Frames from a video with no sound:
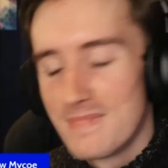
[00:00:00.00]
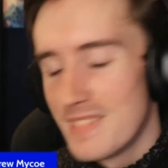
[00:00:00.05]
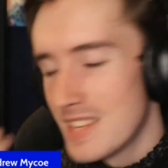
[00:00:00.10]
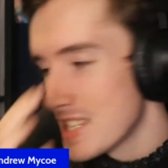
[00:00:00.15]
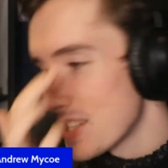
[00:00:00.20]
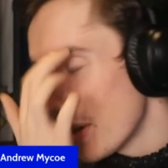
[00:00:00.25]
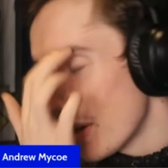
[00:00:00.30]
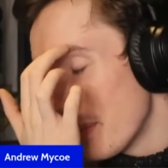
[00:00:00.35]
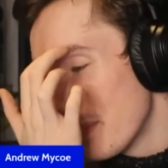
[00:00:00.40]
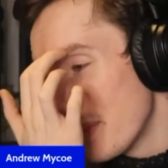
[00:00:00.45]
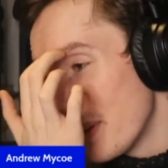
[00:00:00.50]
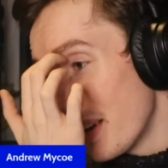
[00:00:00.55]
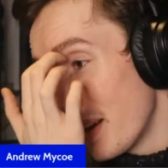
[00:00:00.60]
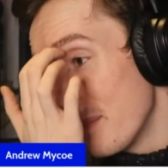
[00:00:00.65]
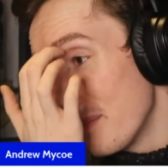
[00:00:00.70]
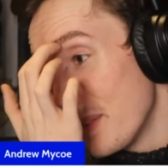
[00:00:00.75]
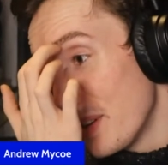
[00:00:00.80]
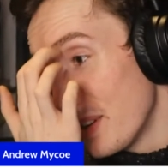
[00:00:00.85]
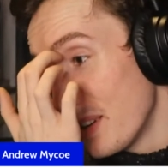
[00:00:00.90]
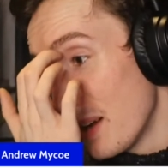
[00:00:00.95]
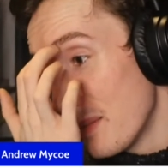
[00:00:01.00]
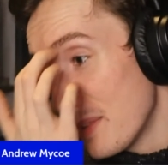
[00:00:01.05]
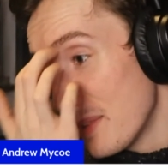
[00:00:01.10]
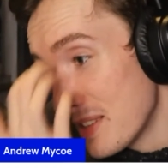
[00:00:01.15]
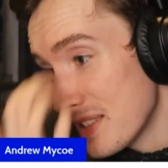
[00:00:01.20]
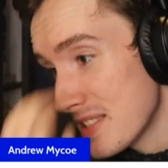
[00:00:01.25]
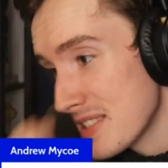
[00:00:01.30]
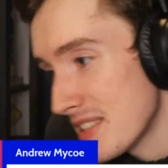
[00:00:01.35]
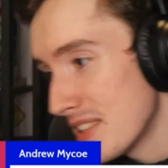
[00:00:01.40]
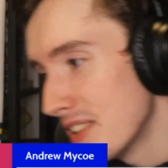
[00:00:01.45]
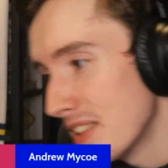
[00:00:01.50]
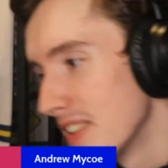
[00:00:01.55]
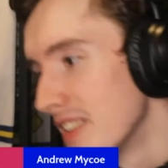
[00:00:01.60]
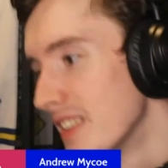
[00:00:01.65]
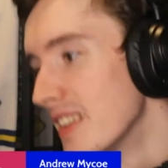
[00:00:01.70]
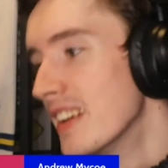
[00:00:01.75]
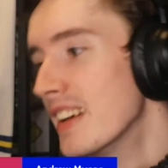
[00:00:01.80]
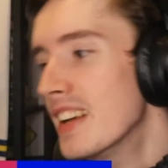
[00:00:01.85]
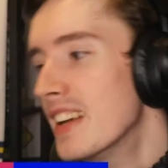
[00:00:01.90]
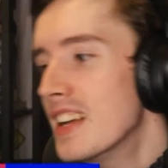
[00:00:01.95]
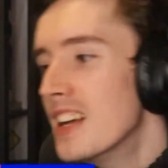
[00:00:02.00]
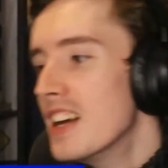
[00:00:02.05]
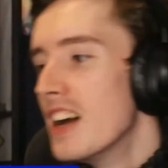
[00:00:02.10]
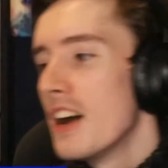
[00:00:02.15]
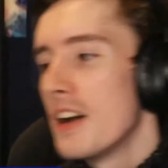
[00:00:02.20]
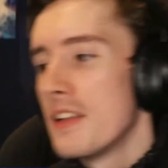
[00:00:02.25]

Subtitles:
So I'm not certain.